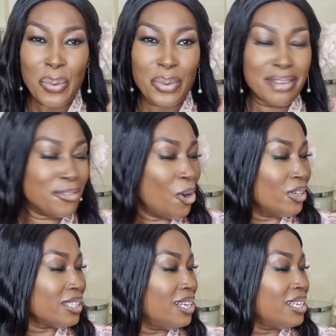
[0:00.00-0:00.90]
We've
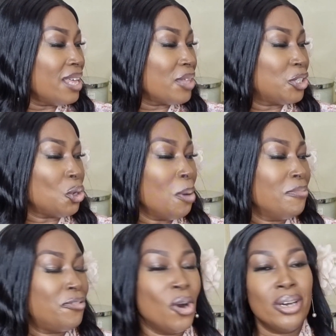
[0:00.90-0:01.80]
got another
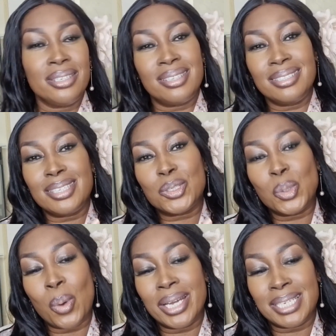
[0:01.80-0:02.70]
Tom Ford. This is
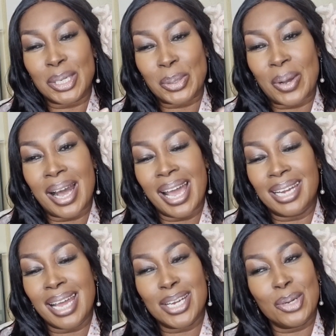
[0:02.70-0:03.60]
Noir de Noir.
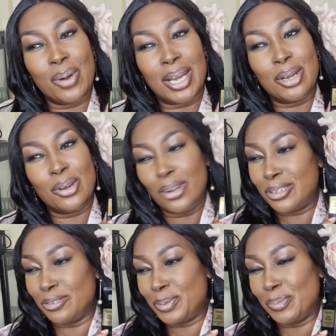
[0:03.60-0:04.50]
And I know a lot
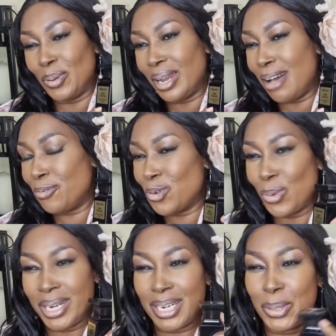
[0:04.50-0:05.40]
of people love
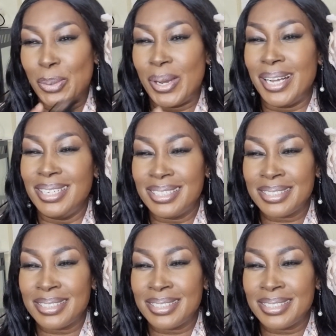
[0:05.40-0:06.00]
Noir de Noir.